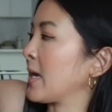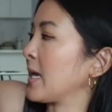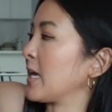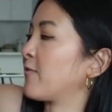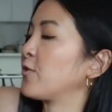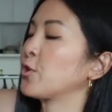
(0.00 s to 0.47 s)

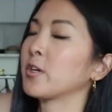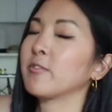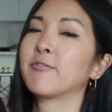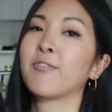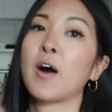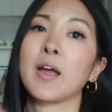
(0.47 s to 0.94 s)
If you can
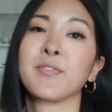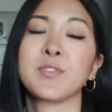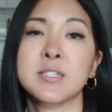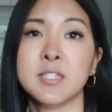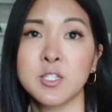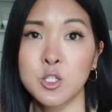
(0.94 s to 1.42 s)
find
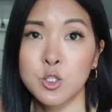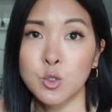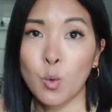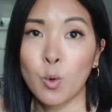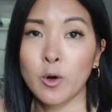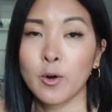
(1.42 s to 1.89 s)
this in
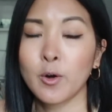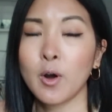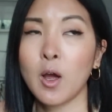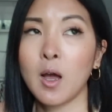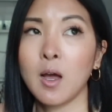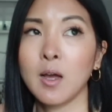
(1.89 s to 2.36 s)
store,
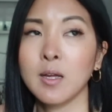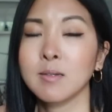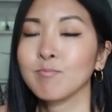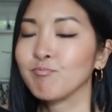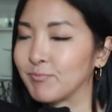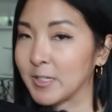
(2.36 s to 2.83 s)

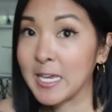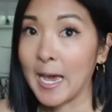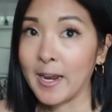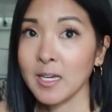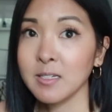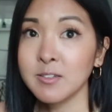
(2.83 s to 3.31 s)

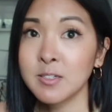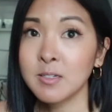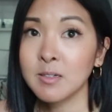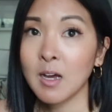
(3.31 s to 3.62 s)
get it.